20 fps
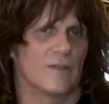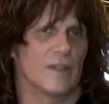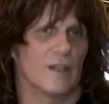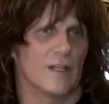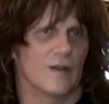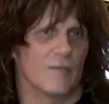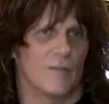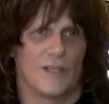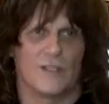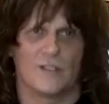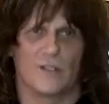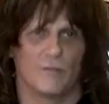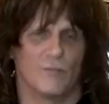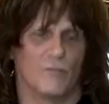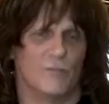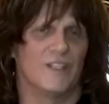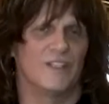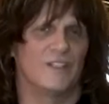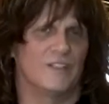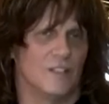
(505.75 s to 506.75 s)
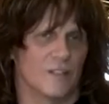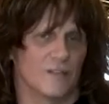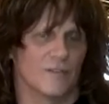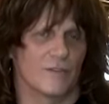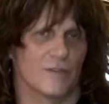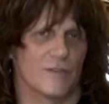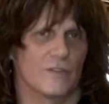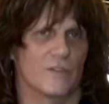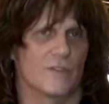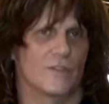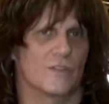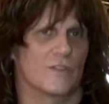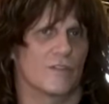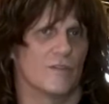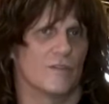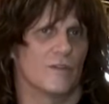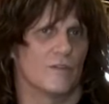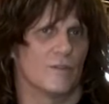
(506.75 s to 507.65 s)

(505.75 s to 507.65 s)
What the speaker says: And it makes a big difference